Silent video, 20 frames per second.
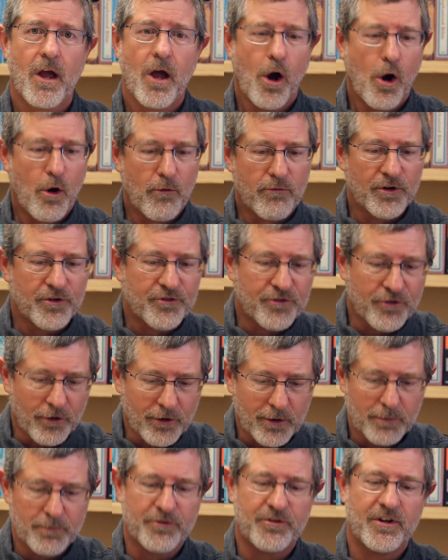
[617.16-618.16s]
over
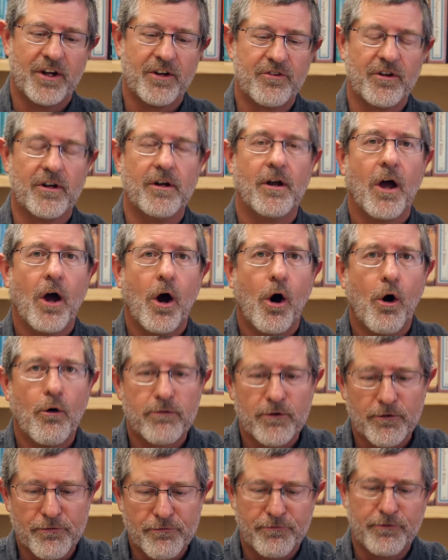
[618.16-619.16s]
circumcision,
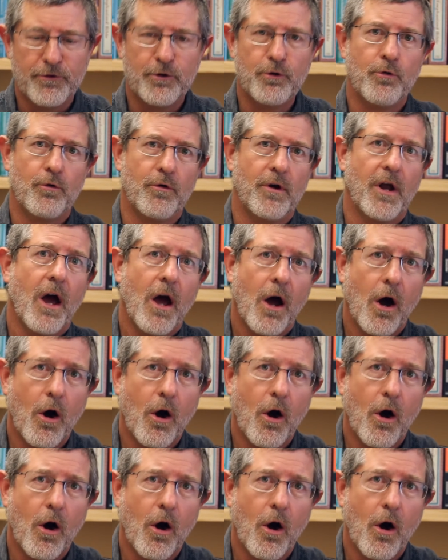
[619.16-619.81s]
over food,